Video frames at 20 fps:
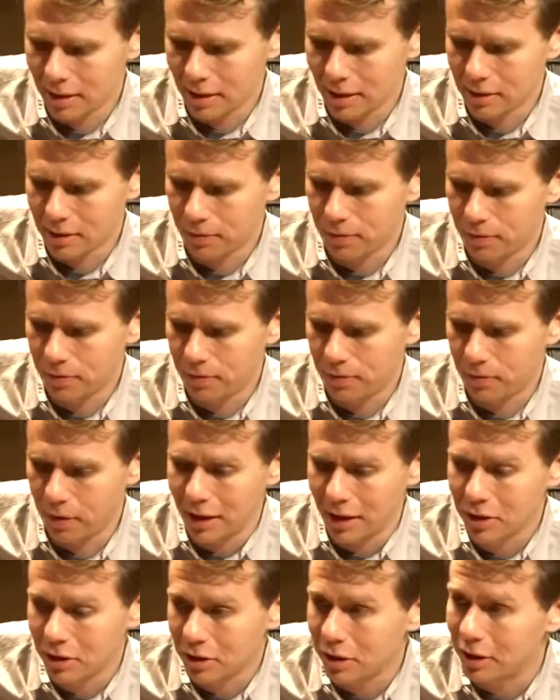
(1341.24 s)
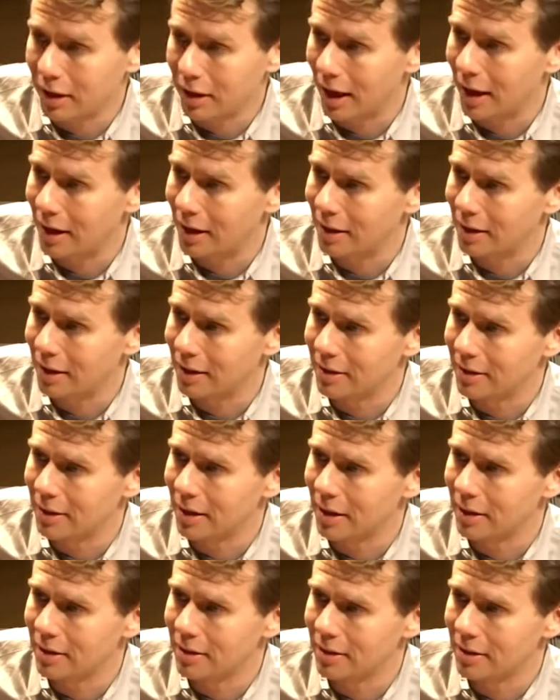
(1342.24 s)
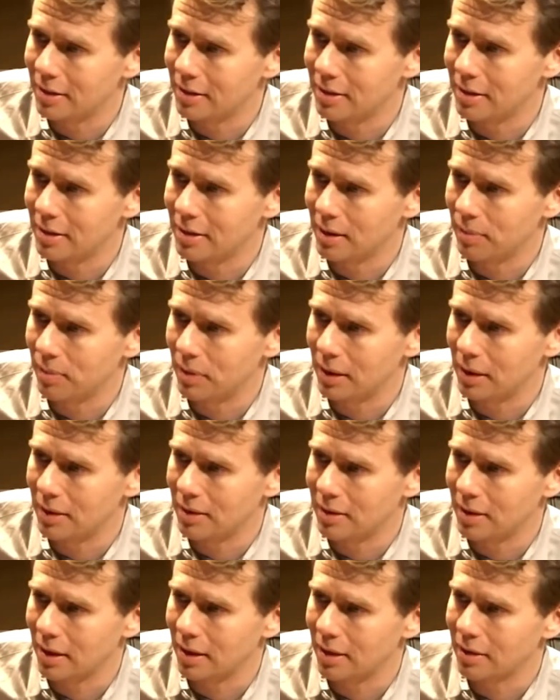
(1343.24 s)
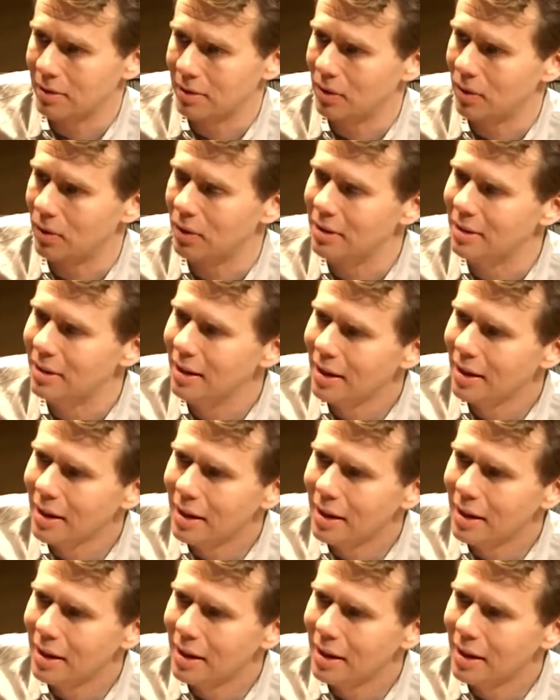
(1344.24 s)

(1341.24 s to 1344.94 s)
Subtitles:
a fresh look at it and to see something as stale. And so it's